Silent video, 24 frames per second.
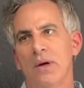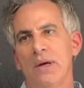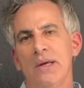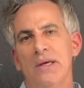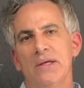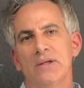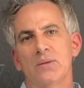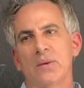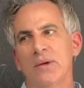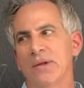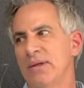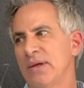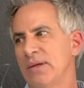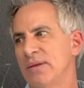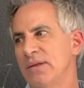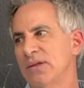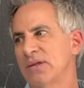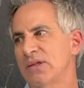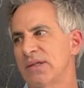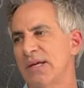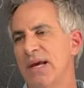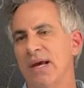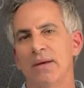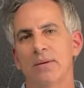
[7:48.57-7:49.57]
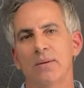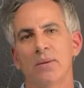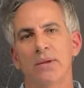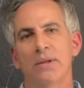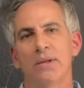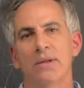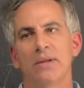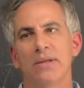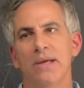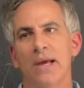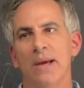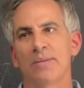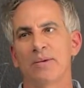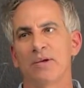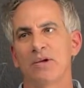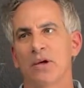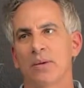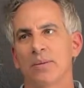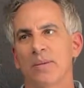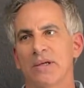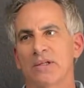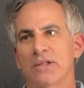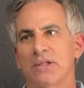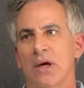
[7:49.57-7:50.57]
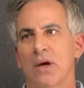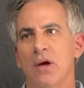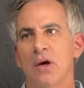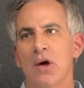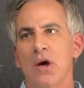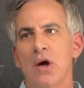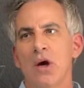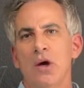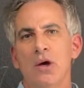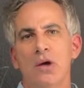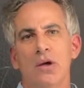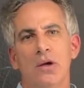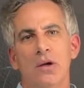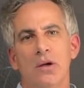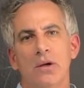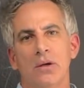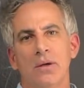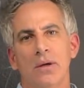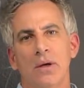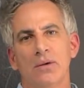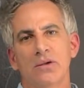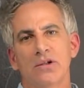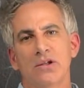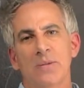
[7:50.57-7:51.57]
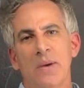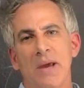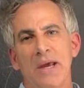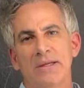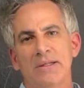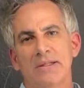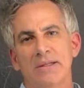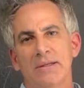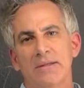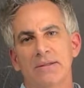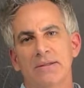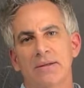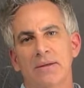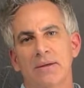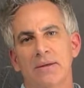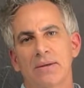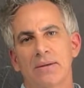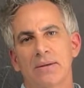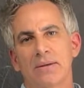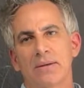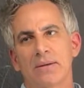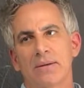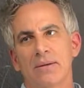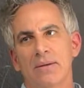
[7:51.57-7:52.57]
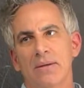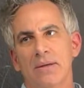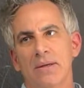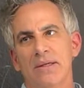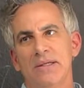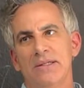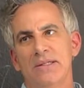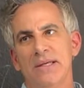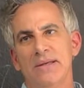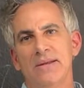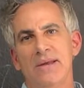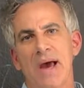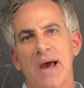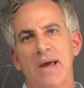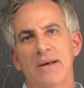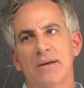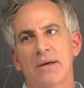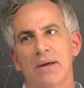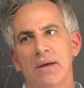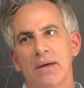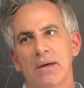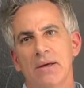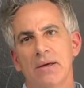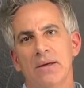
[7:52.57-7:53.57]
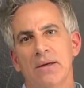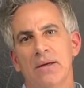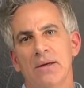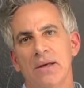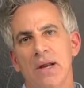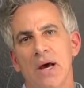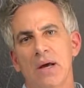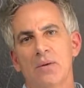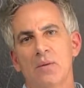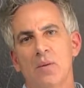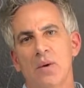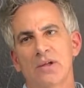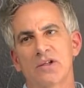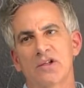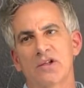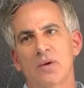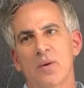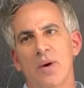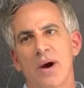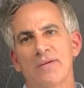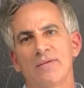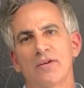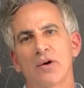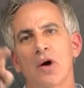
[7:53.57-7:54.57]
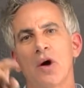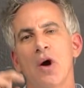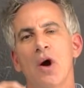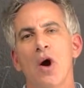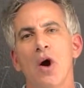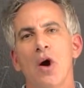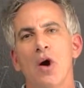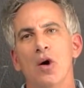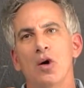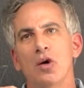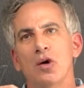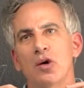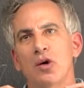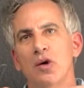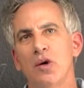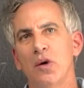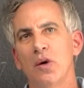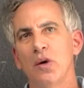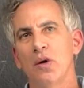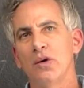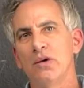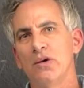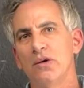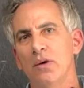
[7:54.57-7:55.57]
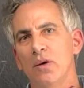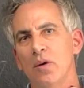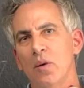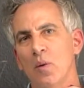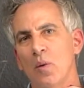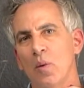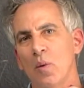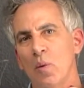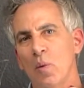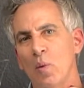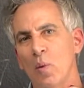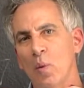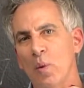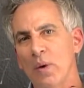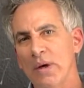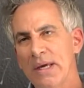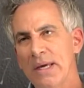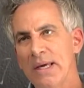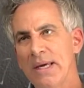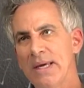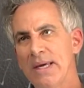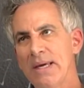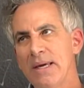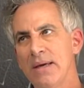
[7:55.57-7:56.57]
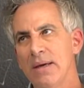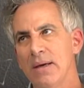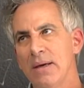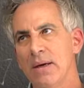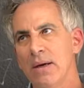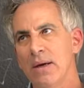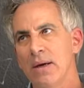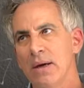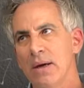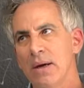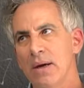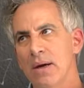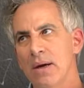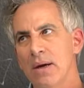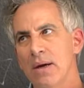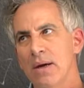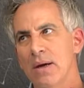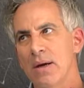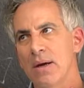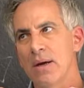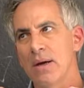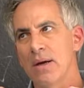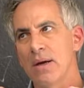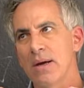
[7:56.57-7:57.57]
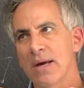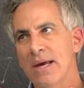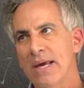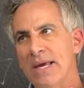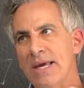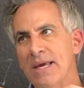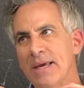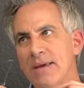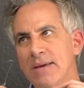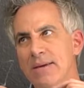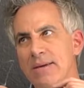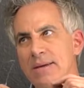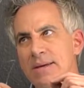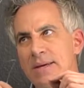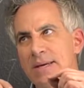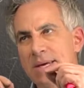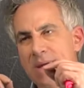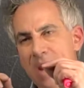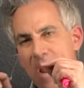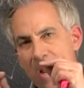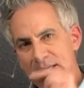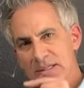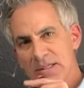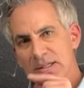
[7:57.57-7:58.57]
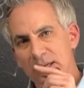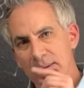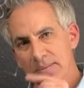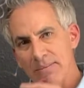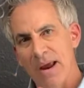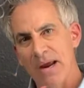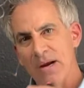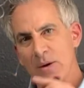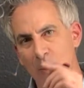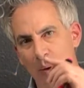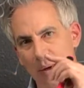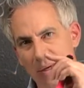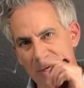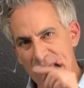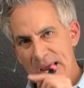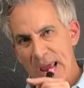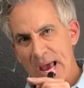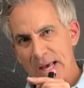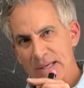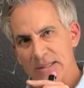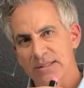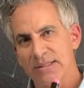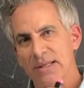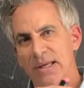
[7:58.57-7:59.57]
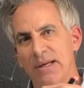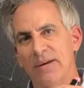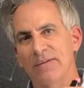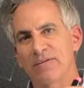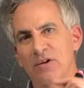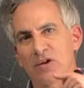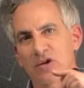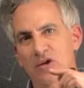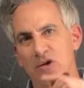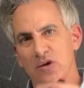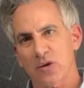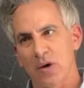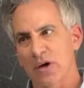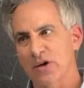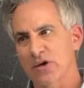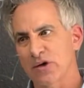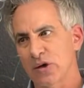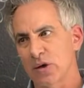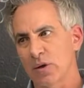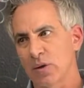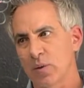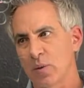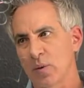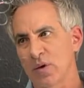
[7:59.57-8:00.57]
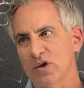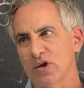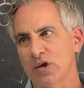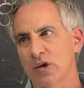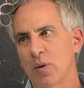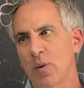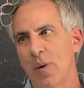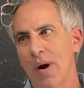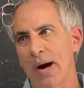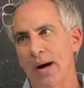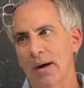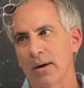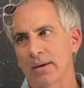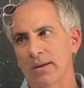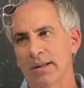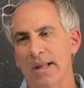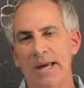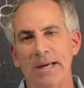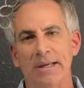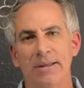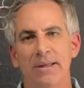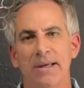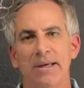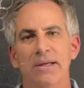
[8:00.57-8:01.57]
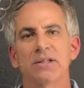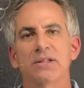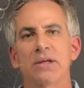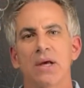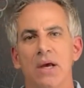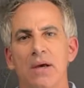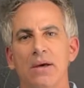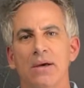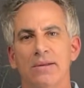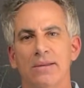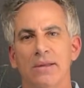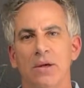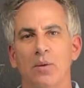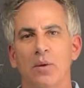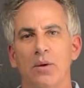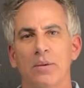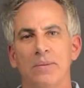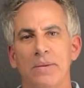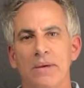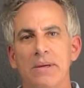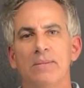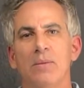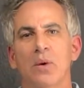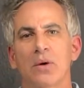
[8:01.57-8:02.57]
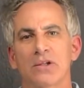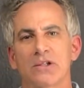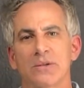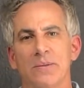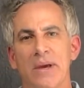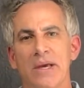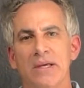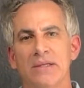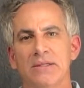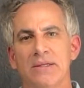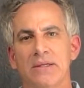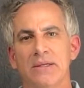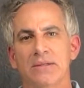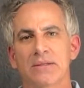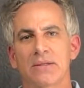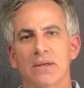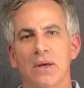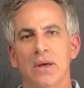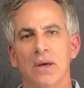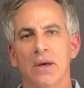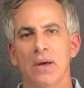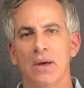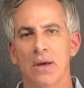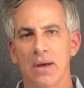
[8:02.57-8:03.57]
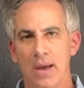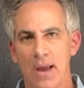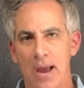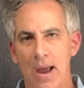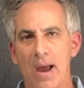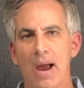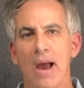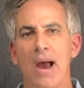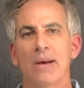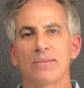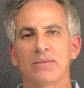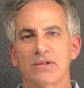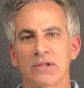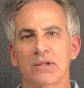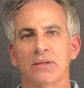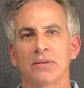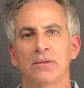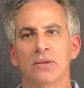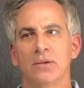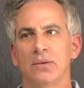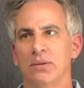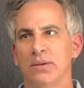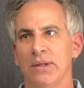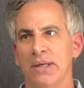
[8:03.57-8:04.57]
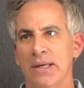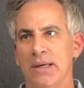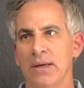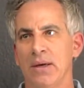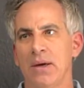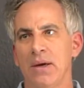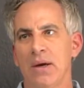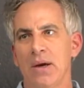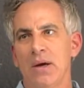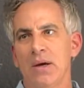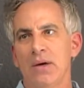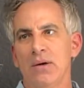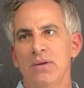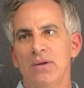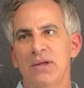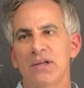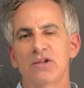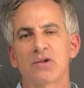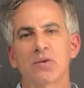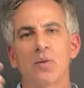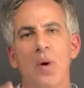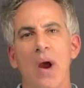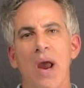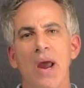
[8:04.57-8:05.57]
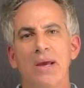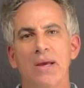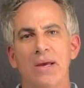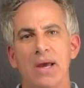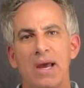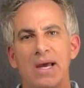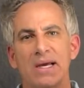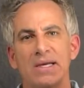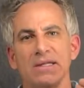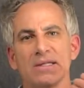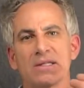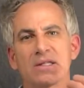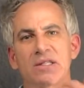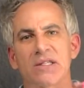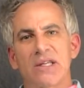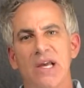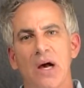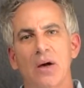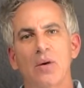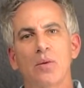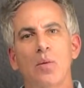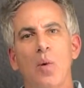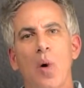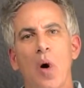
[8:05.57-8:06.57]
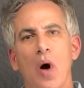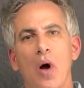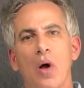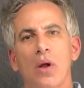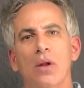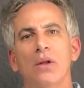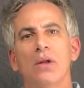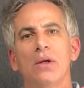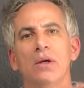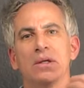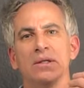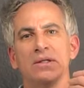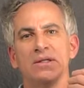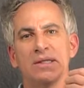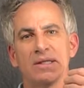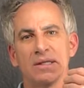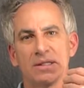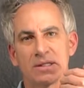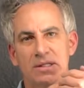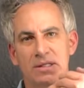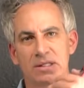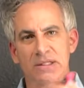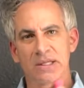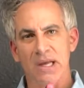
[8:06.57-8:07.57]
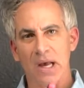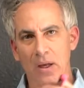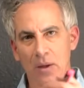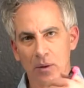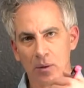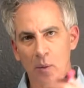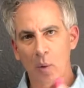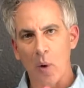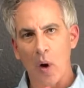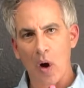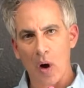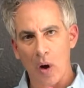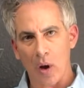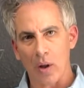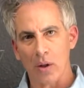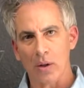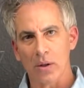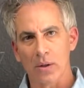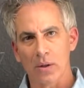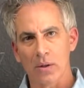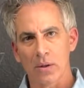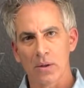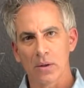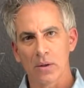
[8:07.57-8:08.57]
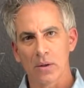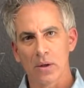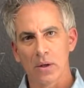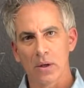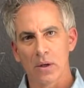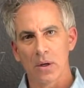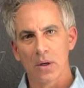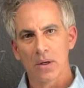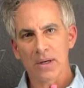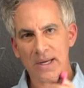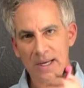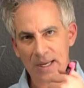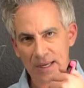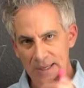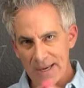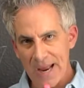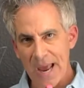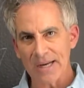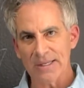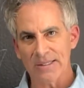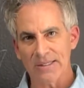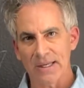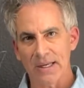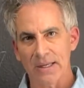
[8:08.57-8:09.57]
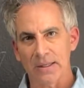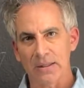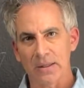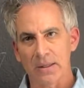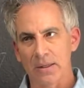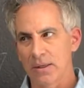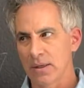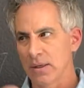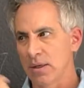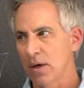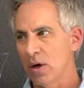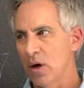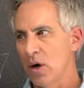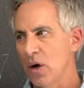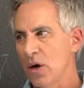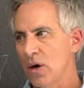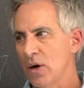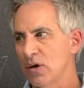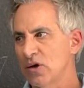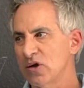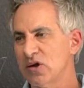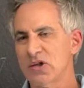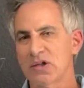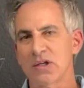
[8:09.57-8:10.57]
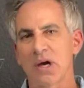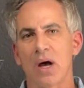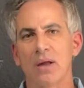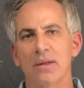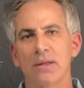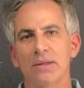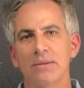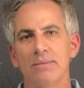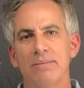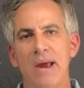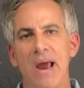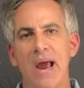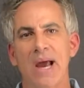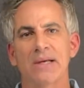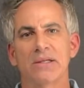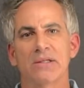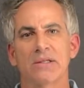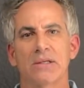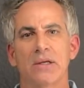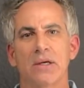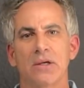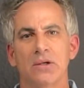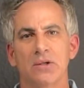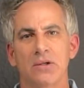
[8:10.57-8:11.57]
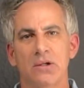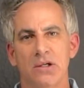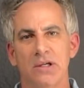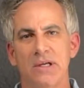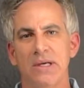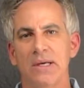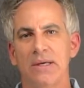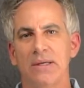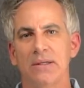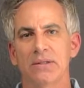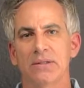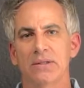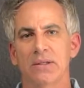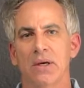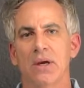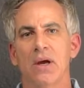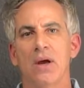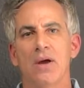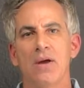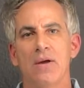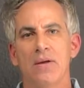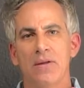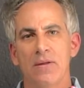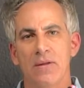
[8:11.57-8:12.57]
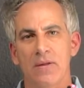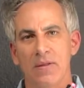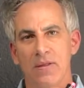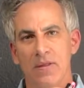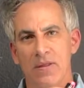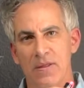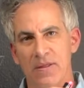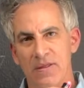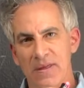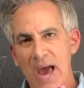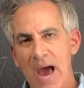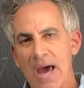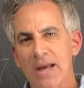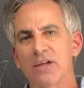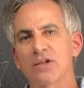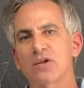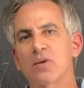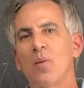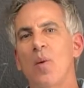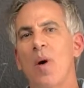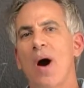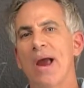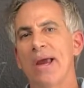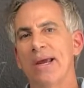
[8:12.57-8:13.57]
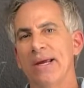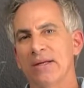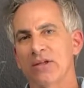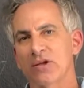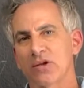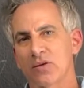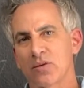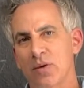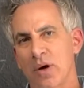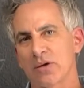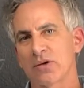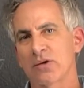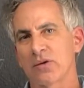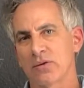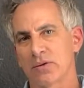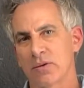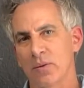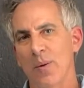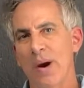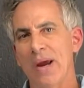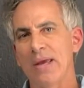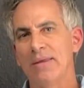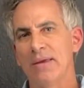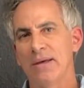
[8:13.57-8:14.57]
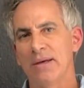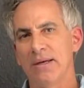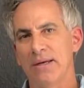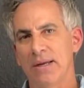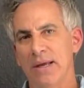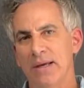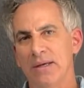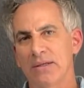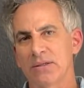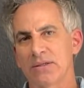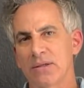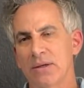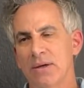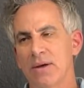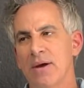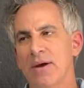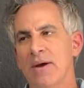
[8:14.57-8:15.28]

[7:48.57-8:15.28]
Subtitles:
is within the skin, within the epidermis. No spaces. You see that? None whatsoever. Could we guesstimate or guess that if the structure were square like this, that there would be more spaces? Absolutely. This way, cell wall to cell wall, connected, solid mass cheese. That is why it's structured the way that it is.